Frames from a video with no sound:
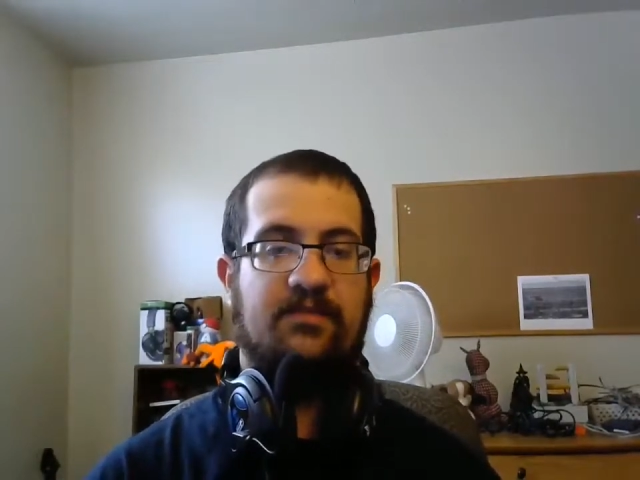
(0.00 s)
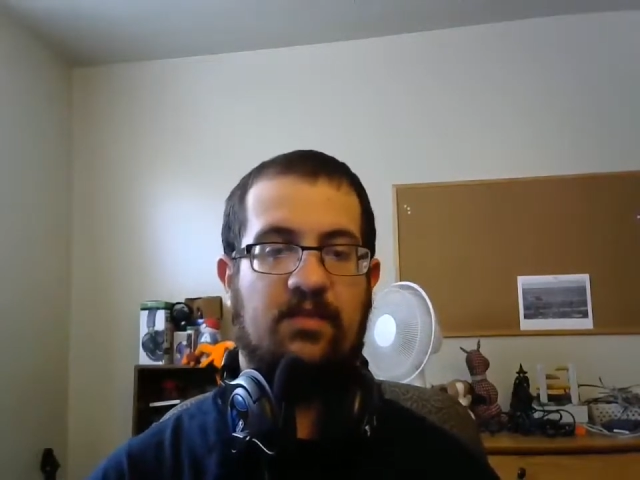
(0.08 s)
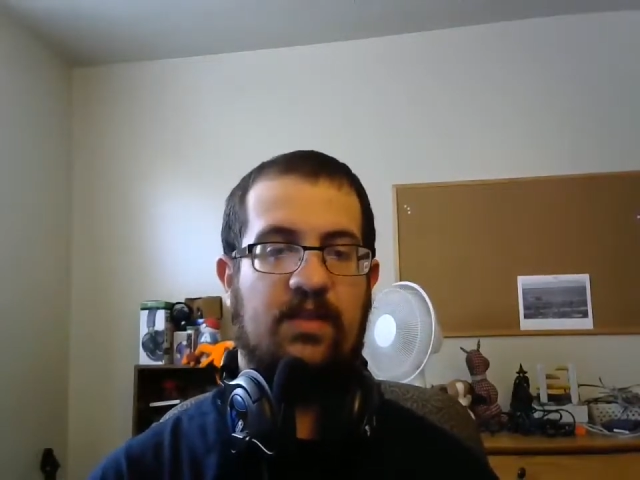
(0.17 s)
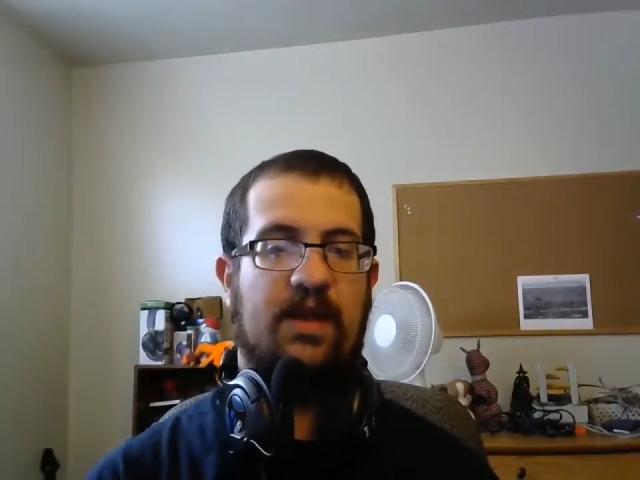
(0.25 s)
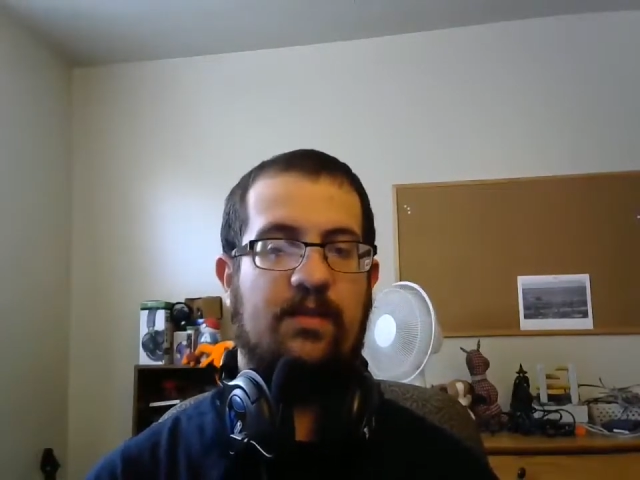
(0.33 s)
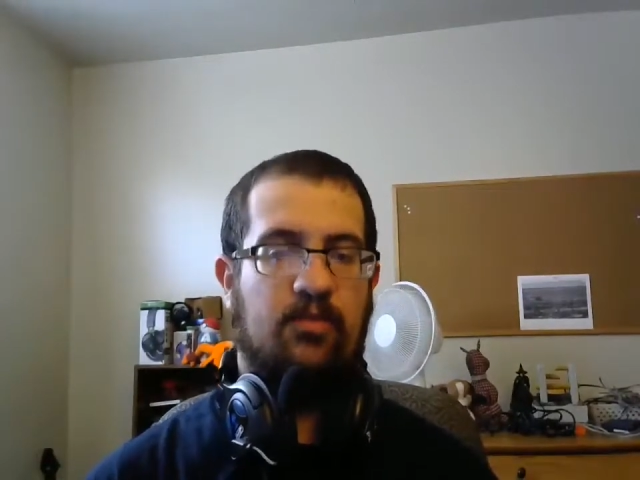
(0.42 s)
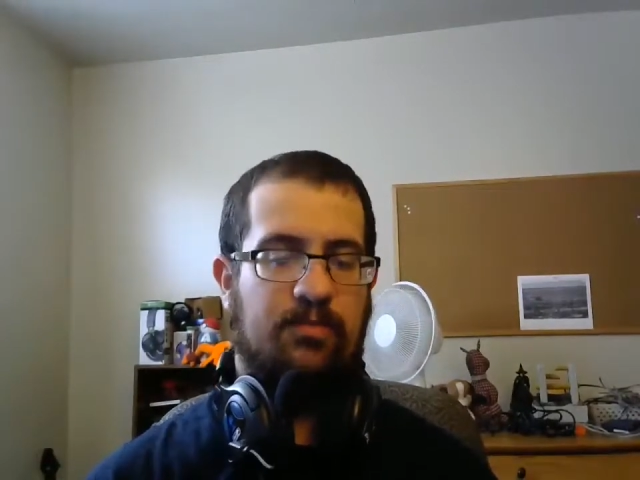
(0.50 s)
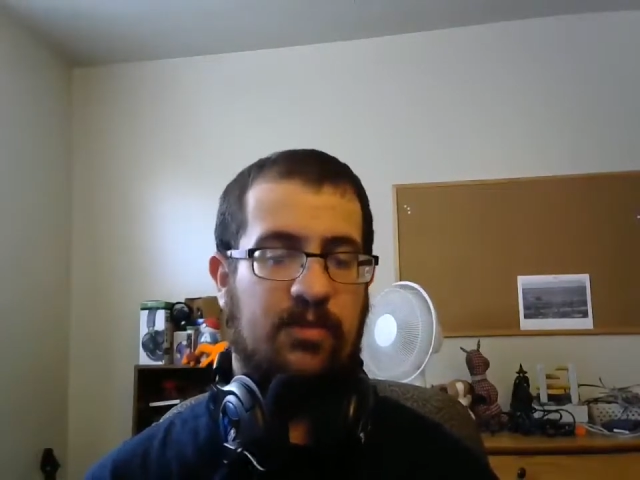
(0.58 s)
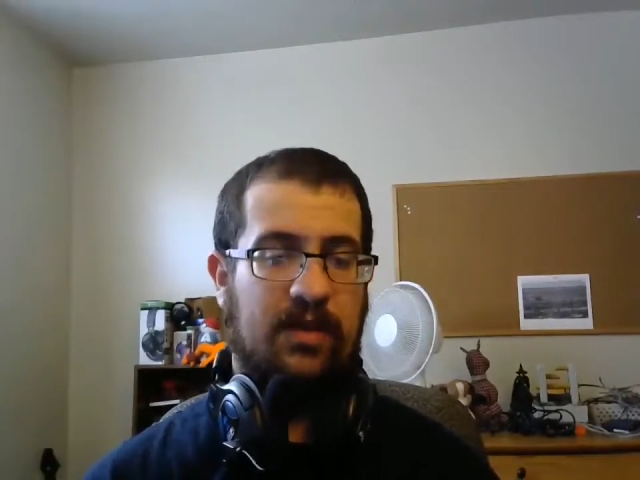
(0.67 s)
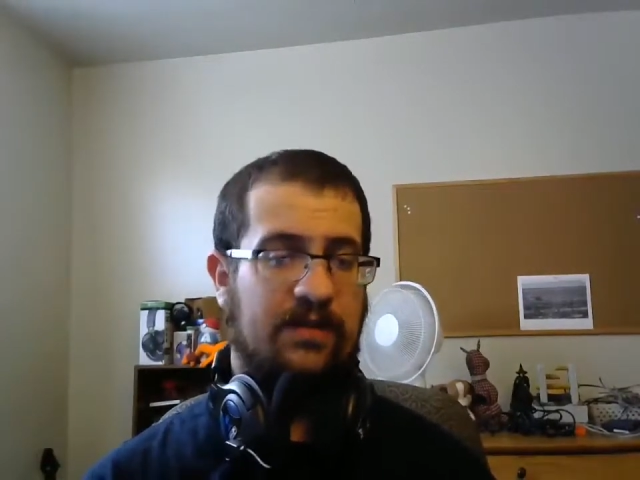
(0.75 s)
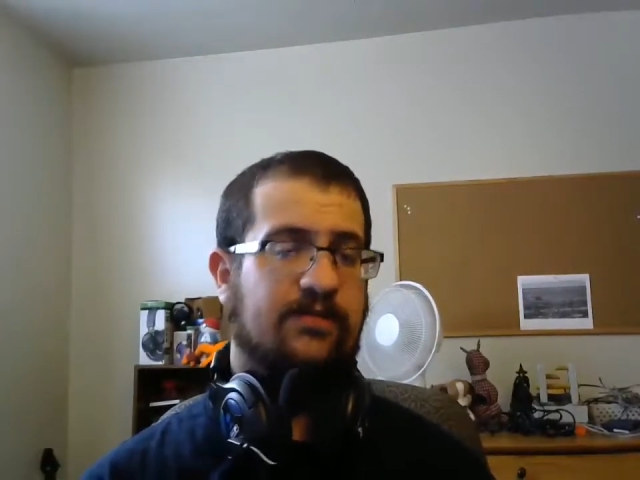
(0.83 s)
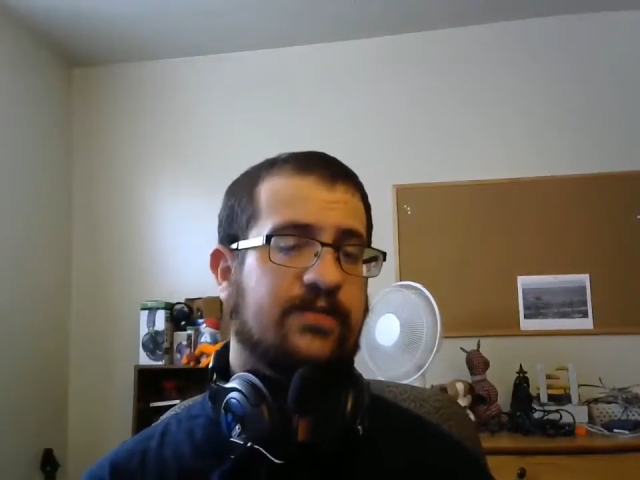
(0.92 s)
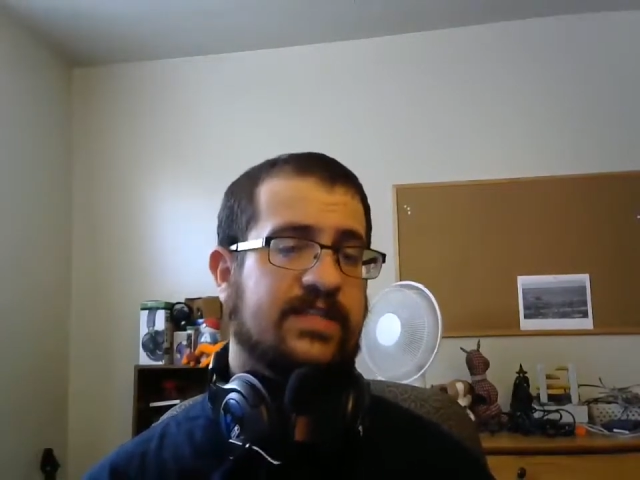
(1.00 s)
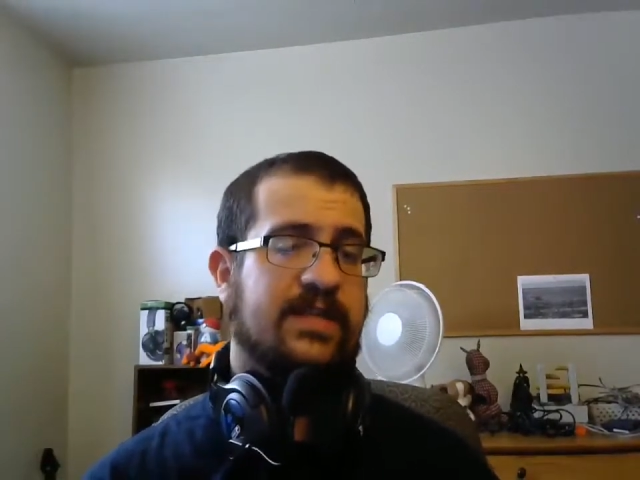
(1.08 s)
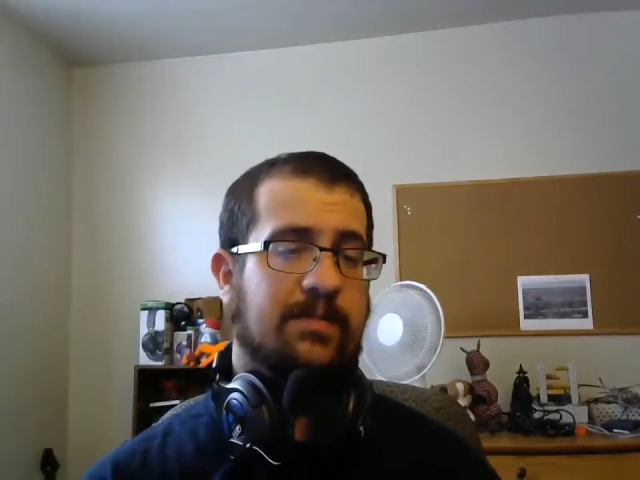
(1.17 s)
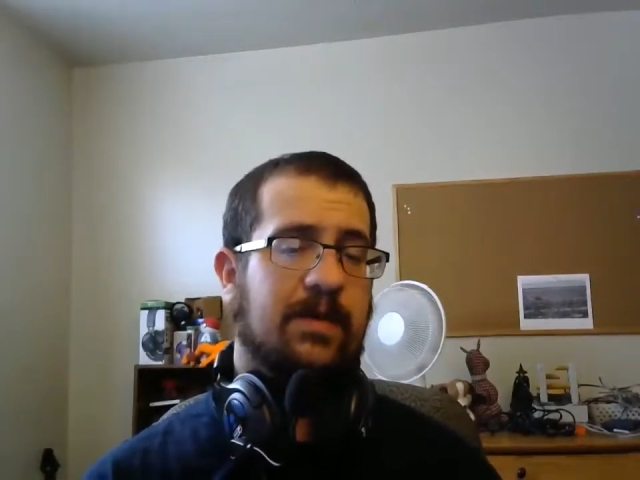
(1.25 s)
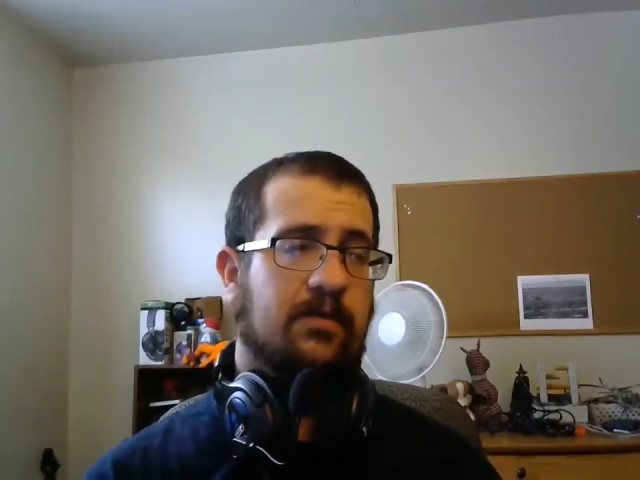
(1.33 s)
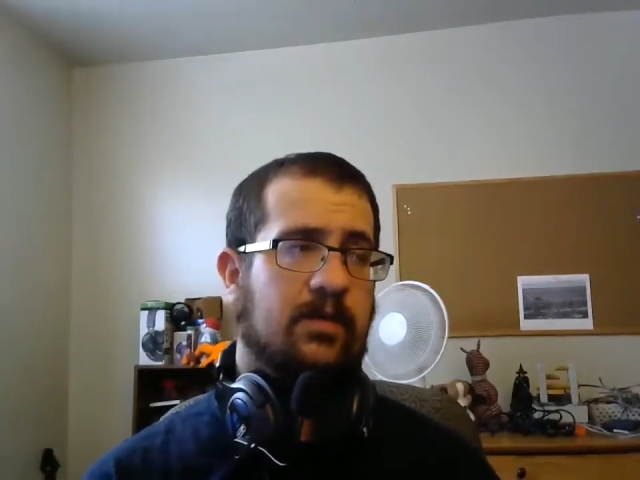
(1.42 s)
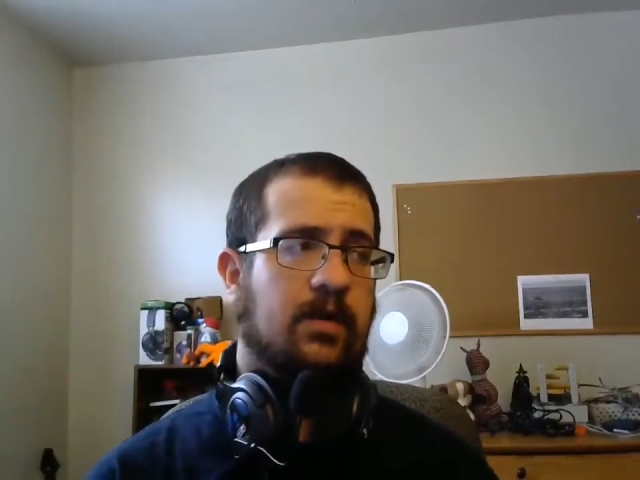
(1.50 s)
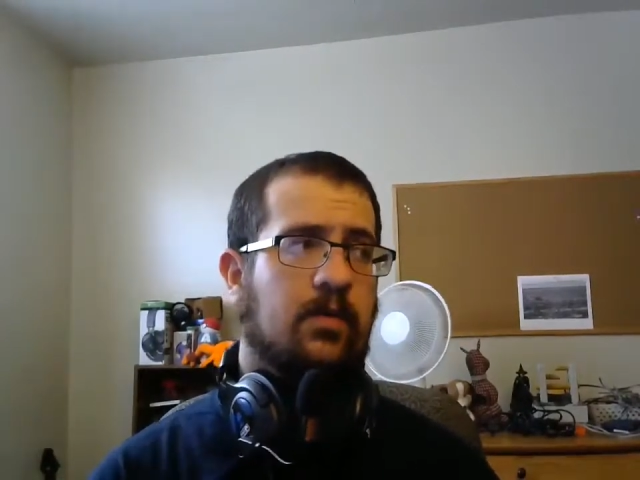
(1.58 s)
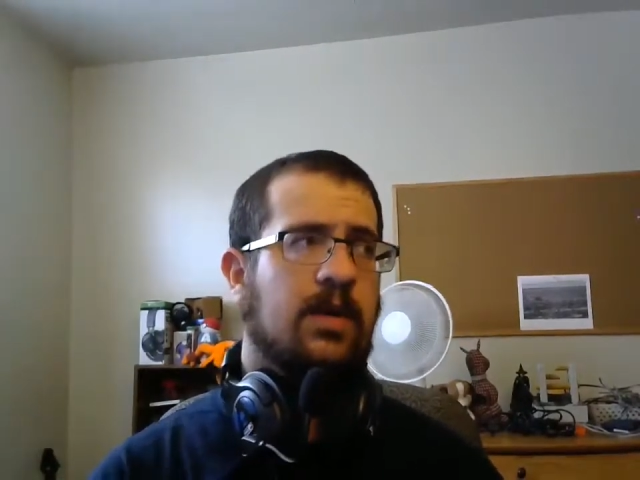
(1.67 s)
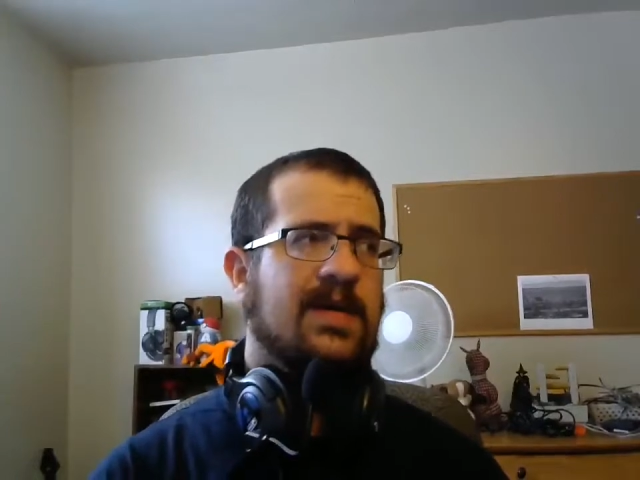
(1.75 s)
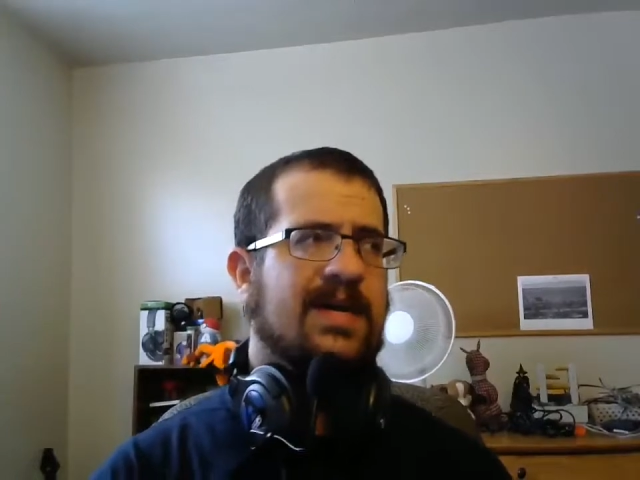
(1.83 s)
of elaborate plan for Team Hell No.